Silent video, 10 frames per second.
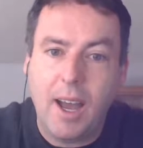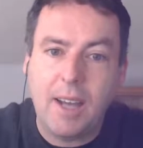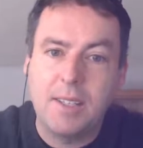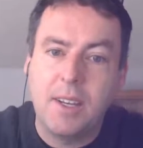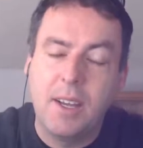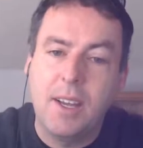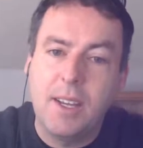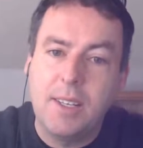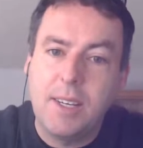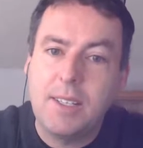And
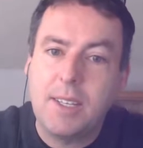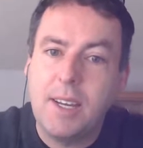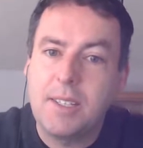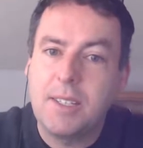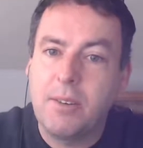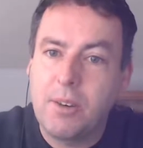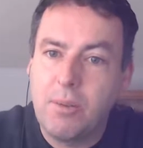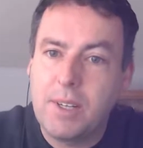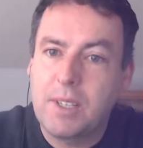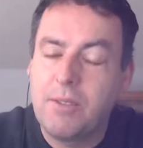these kids are
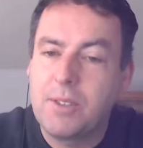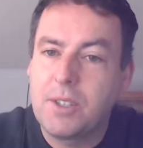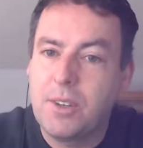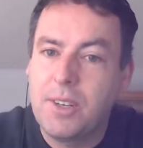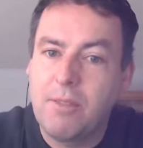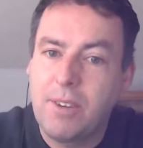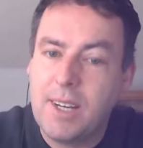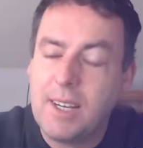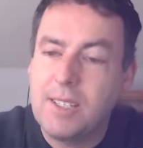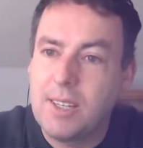at risk of sudden
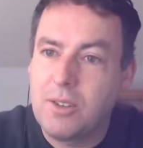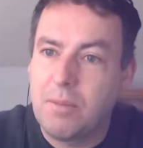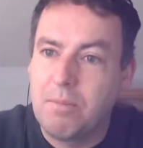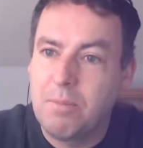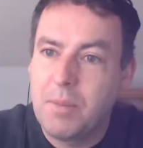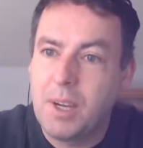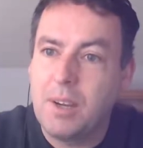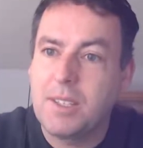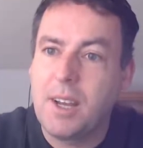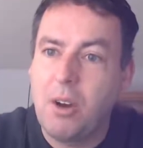infant death syndrome
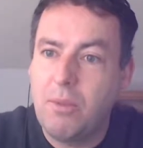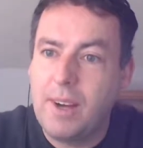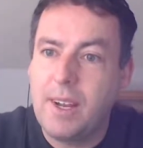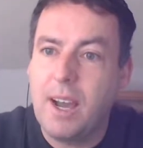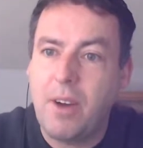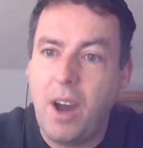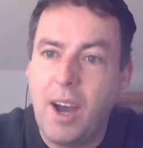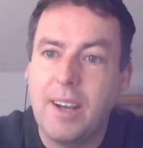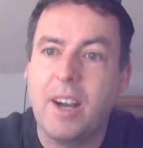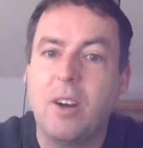because they already have a
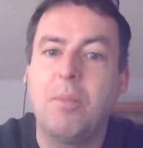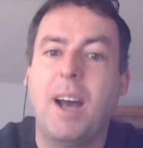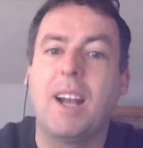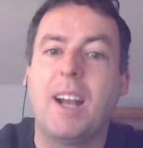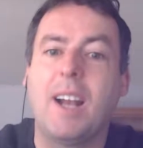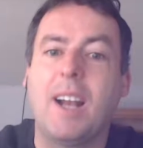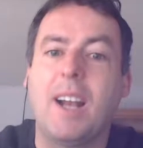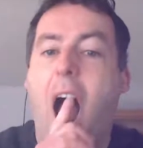high narrow palate.